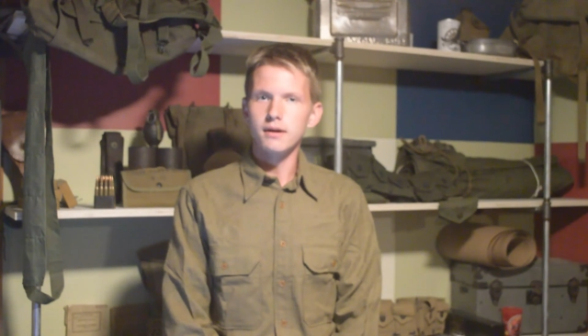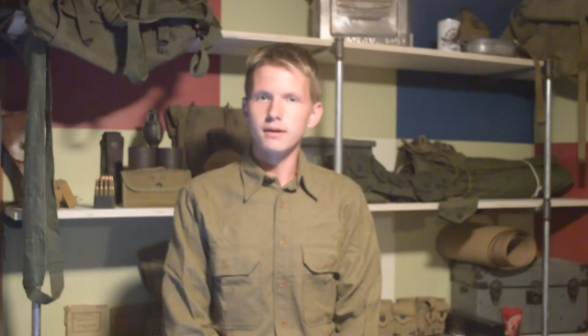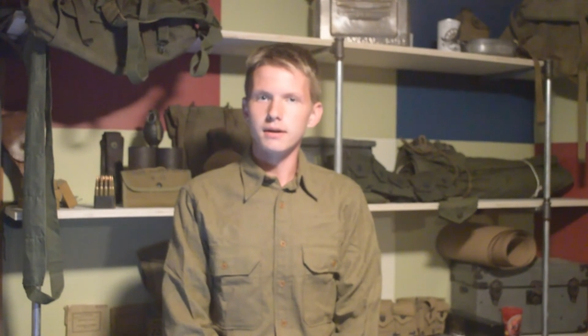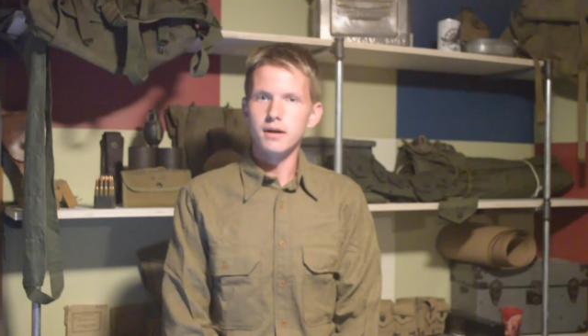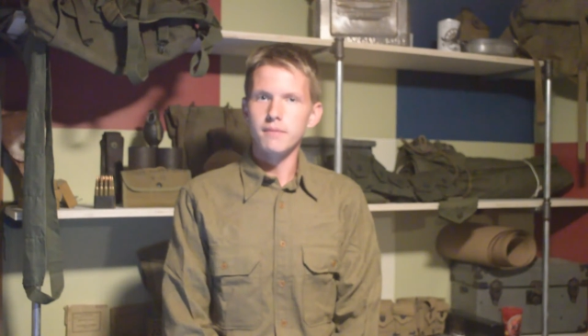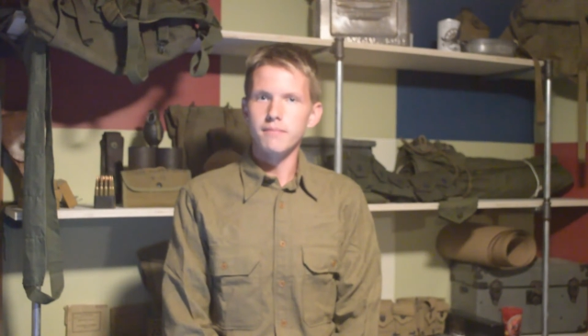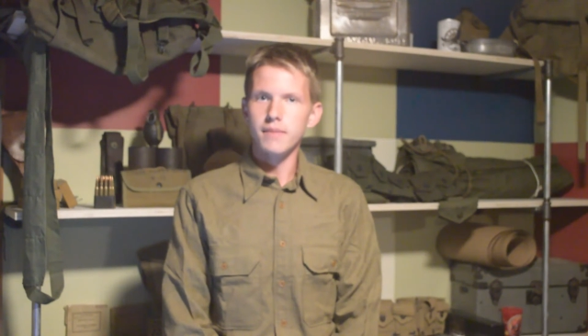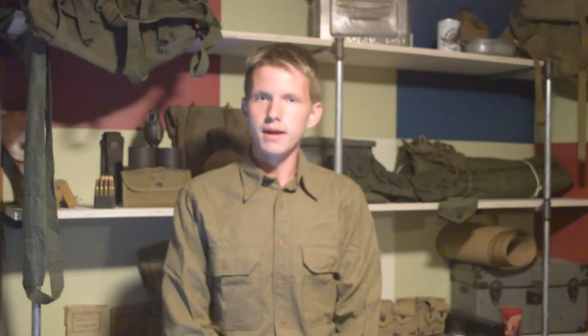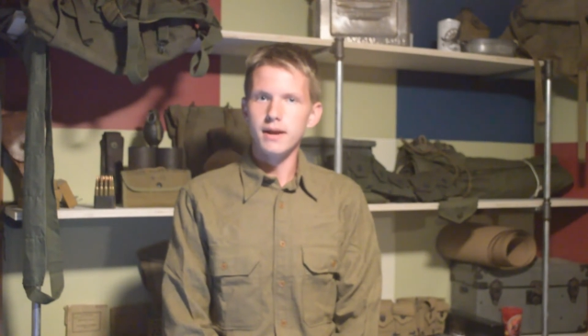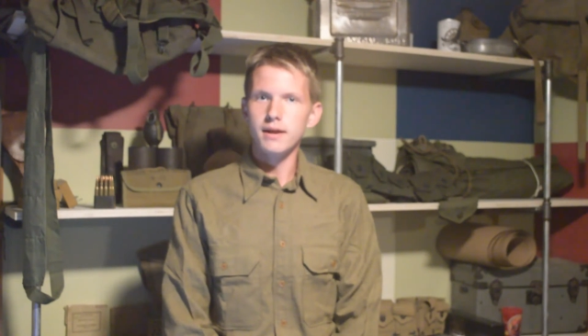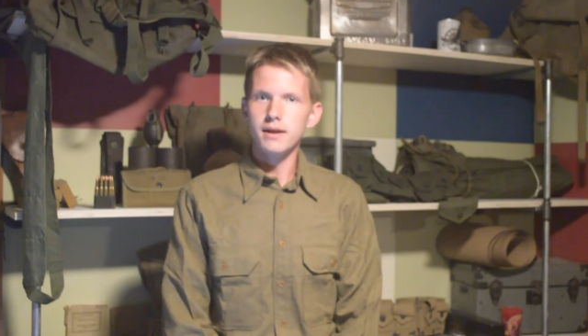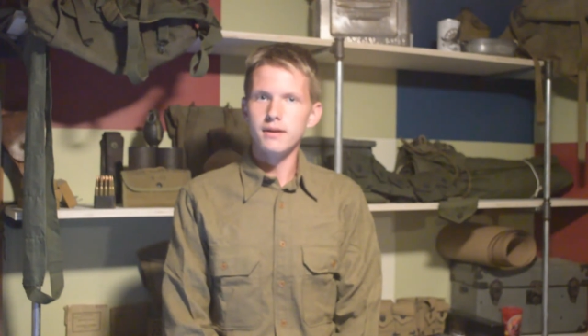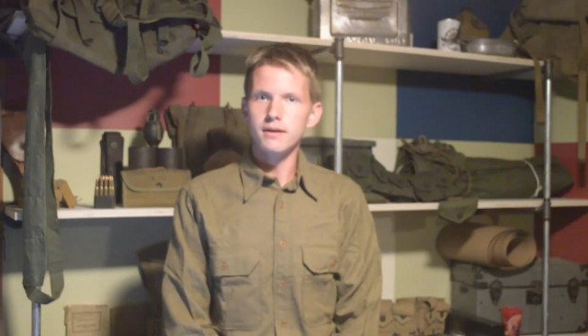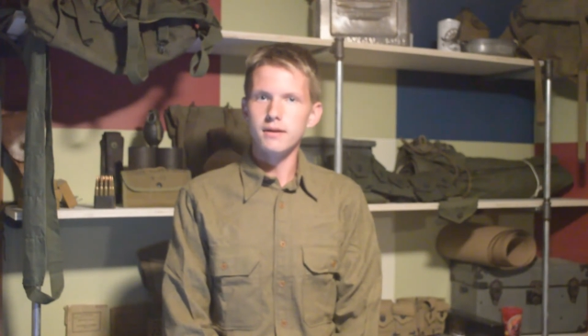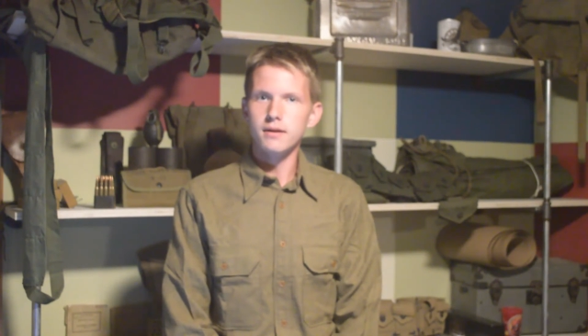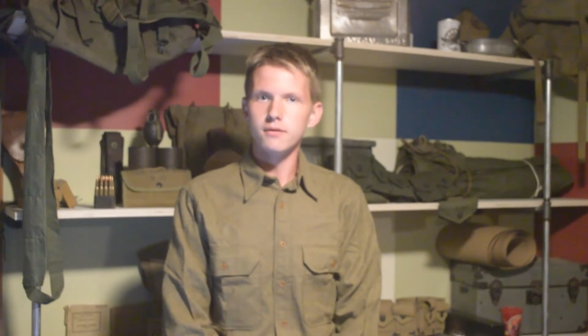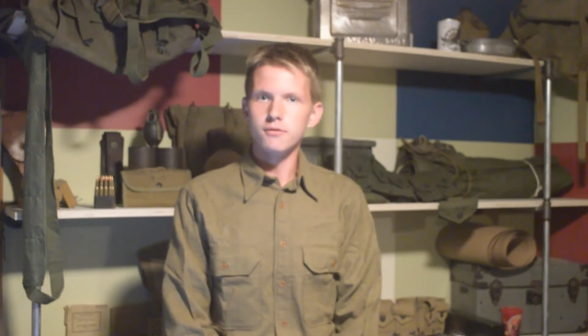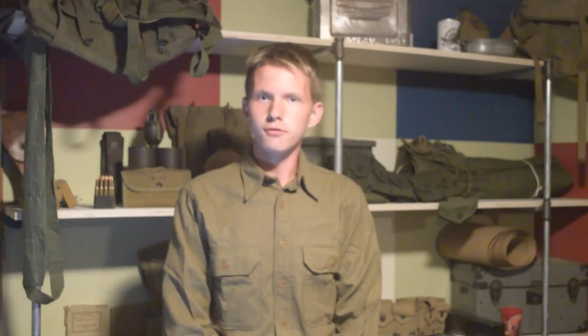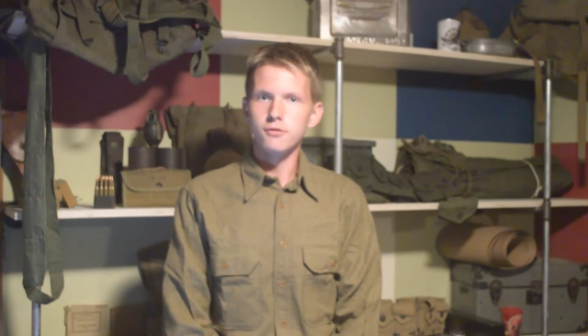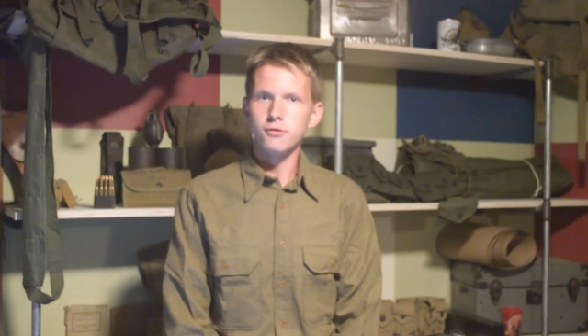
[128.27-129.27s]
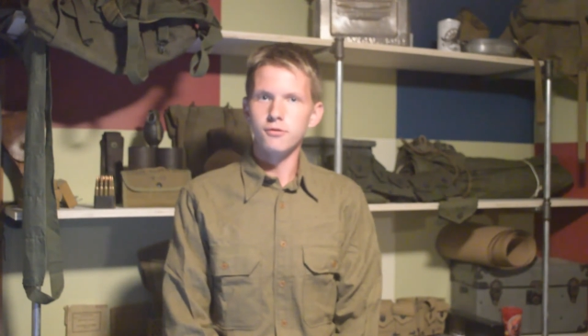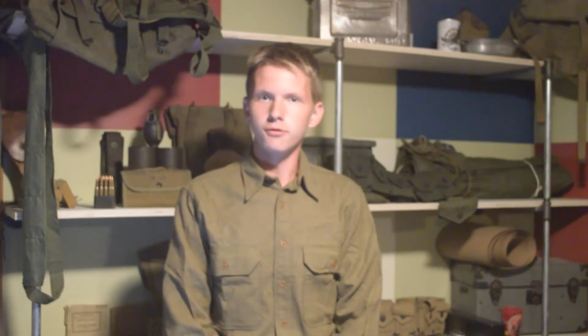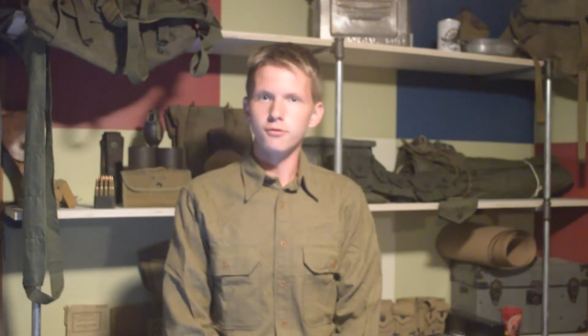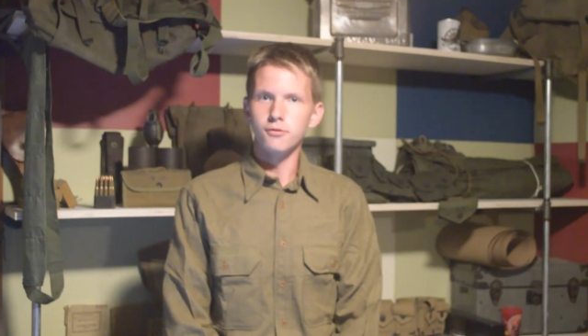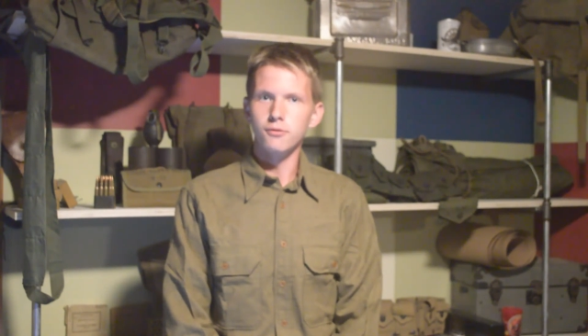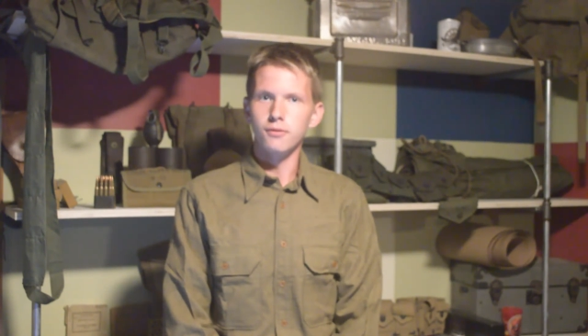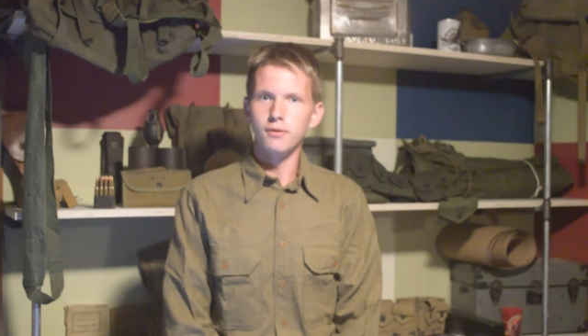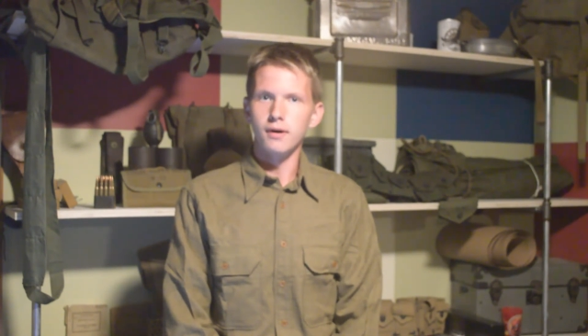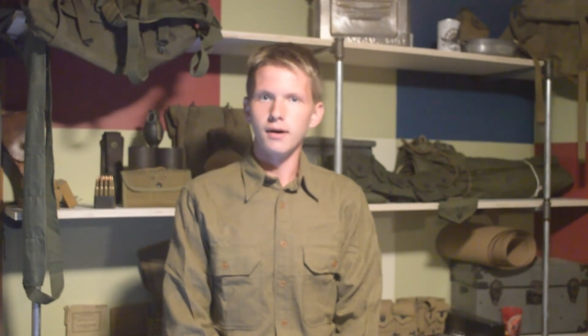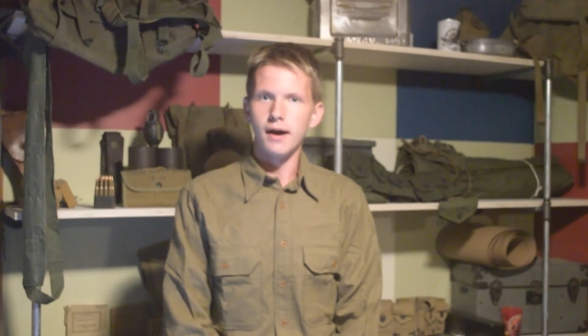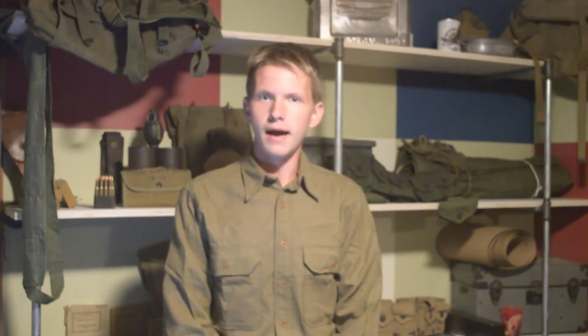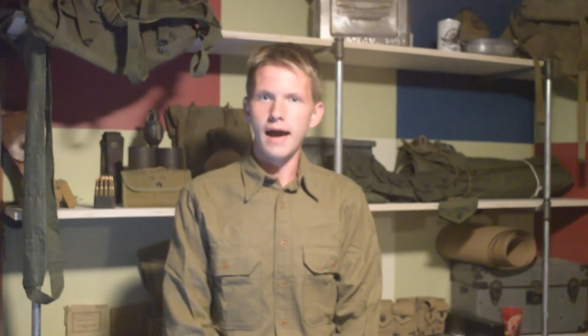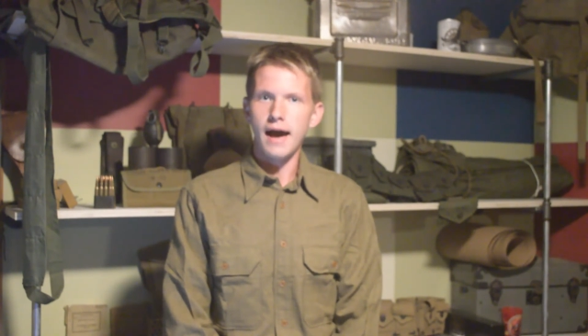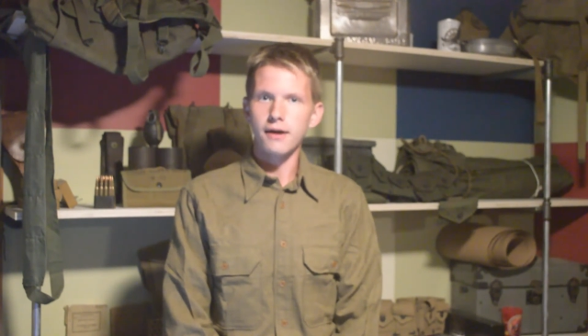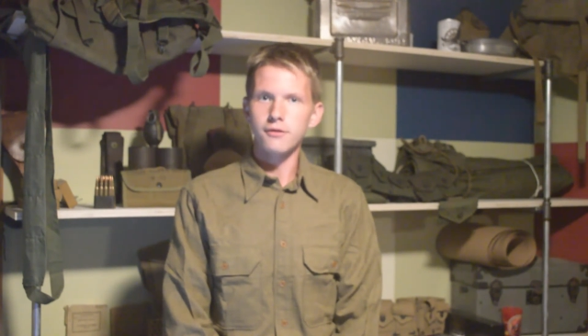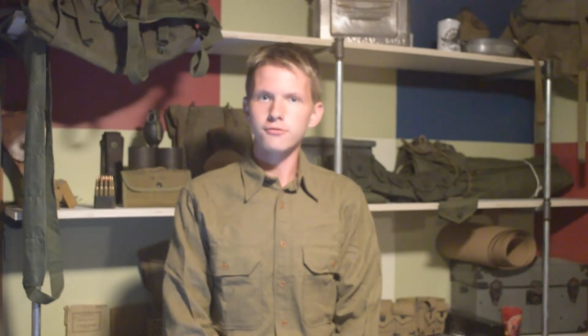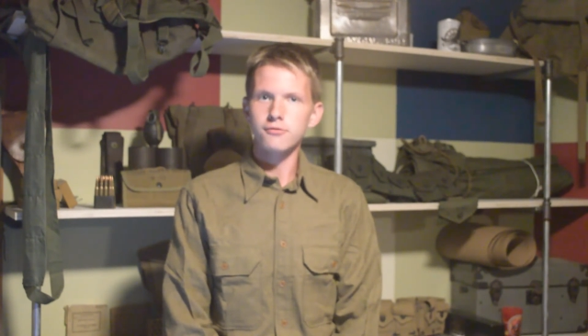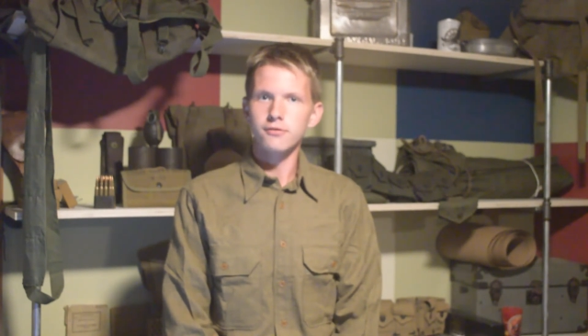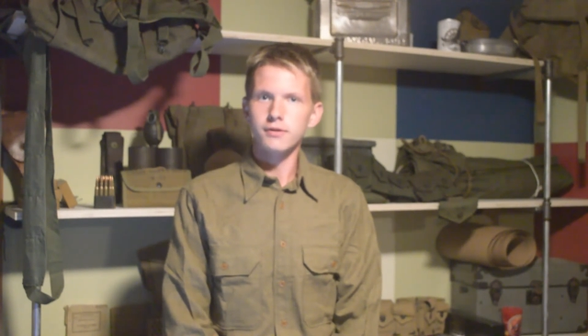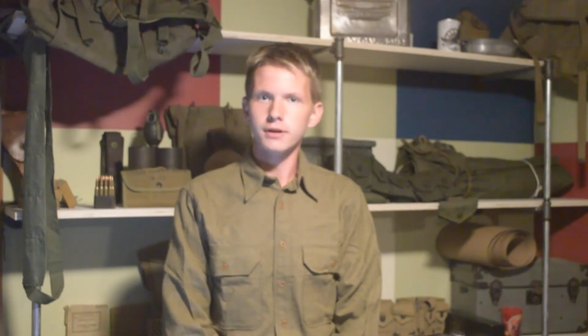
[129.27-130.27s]
committed to
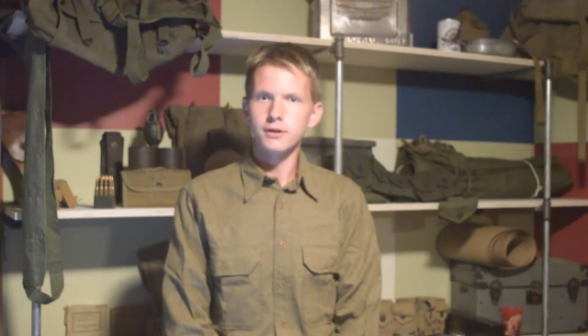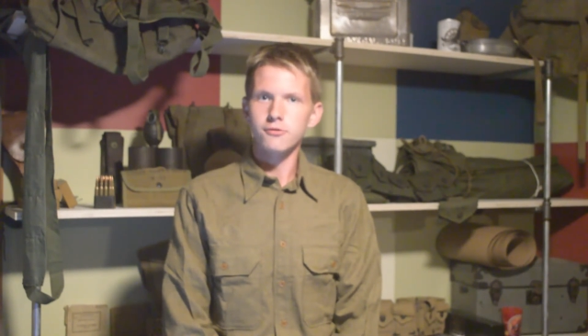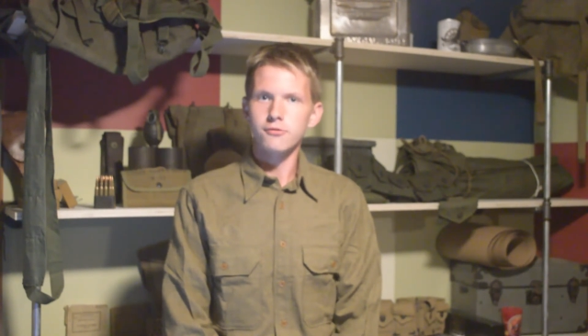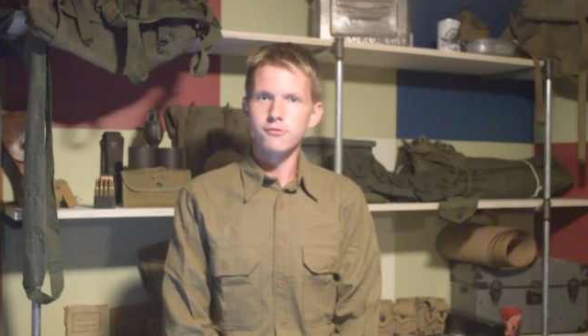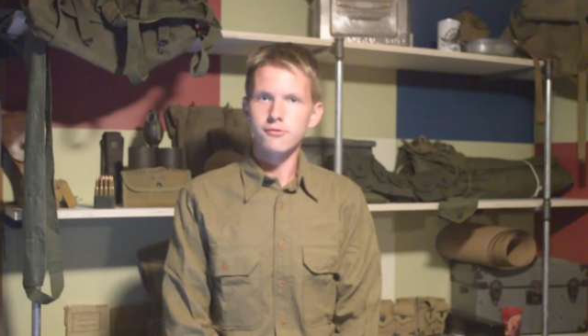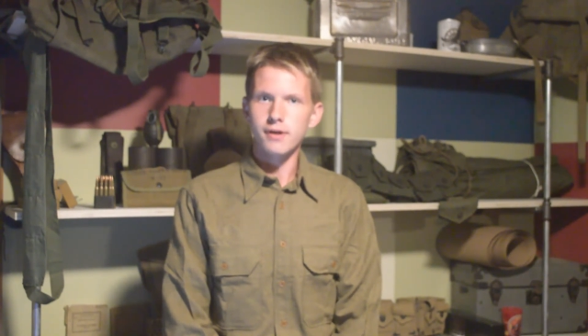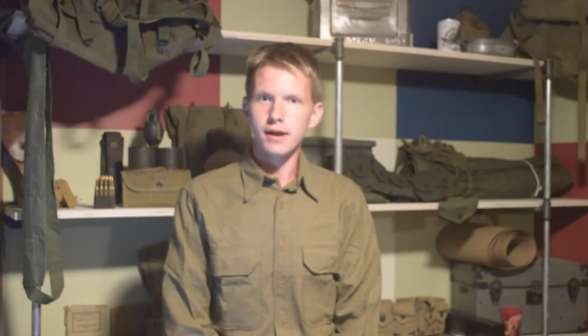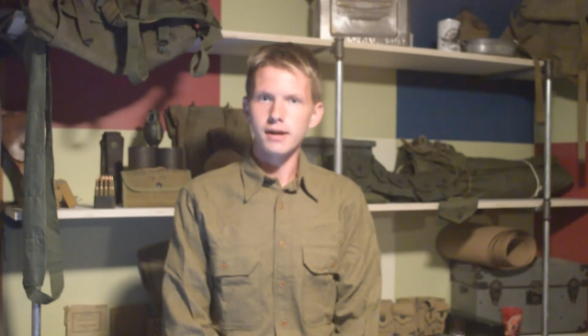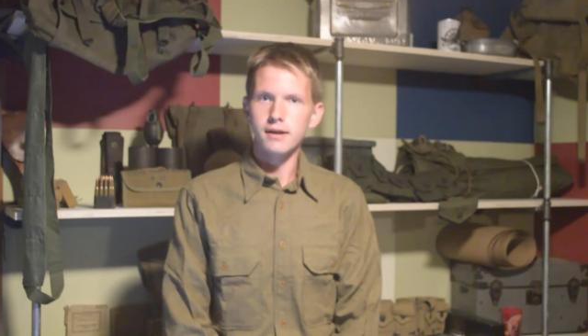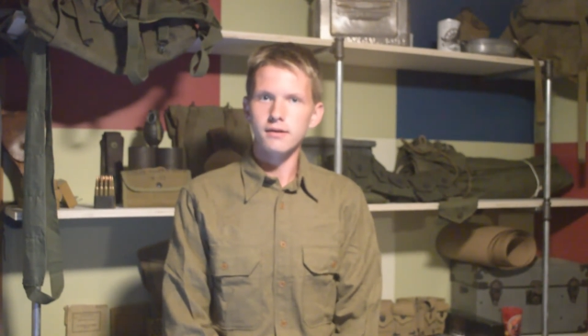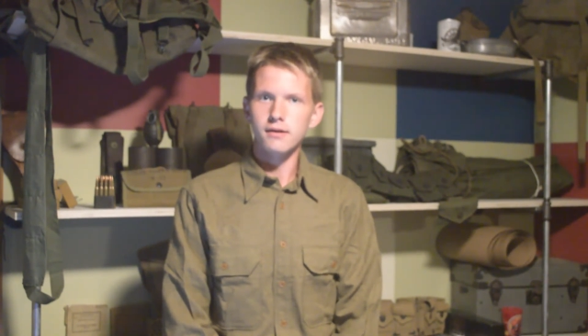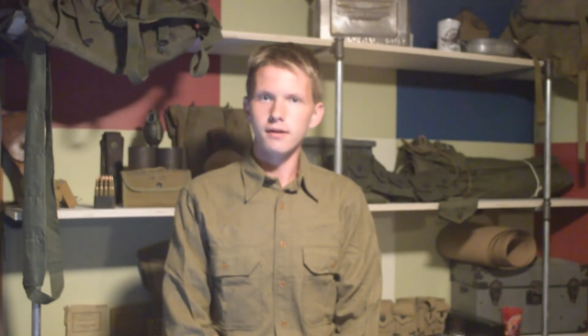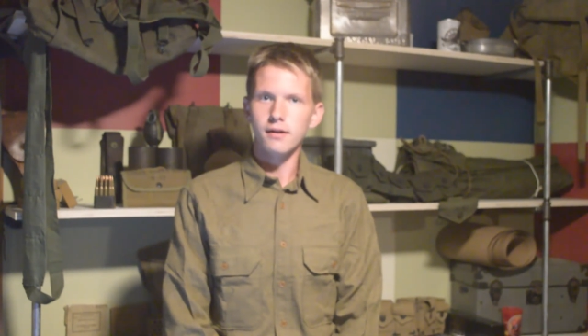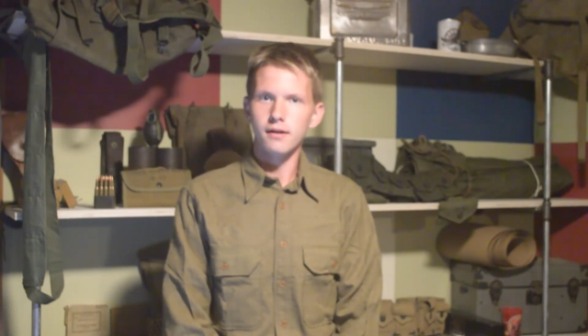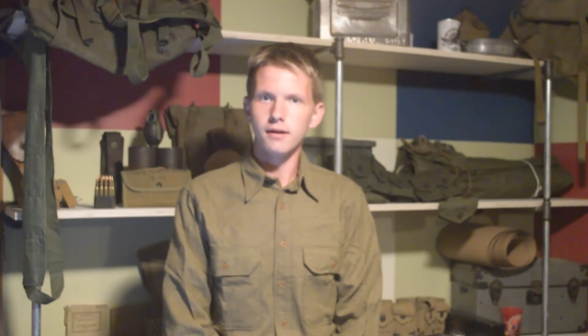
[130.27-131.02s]
actually create